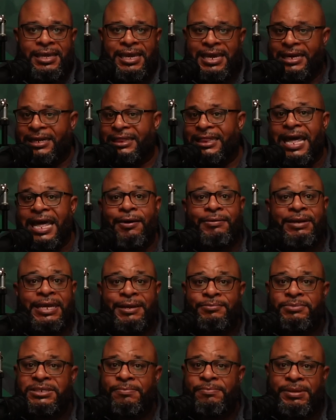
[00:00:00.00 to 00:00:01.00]
It allowed
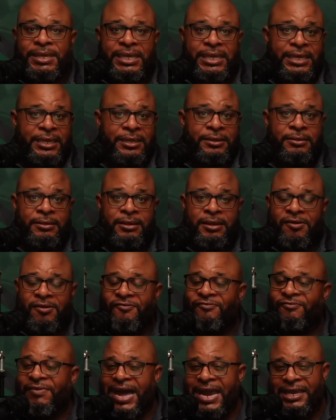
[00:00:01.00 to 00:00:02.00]
him to be
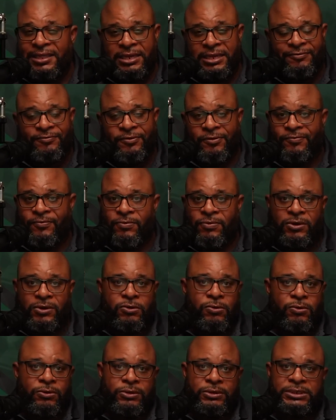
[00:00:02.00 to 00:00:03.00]
violent for 4
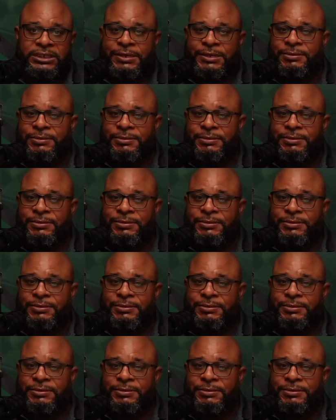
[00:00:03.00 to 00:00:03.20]
quarters.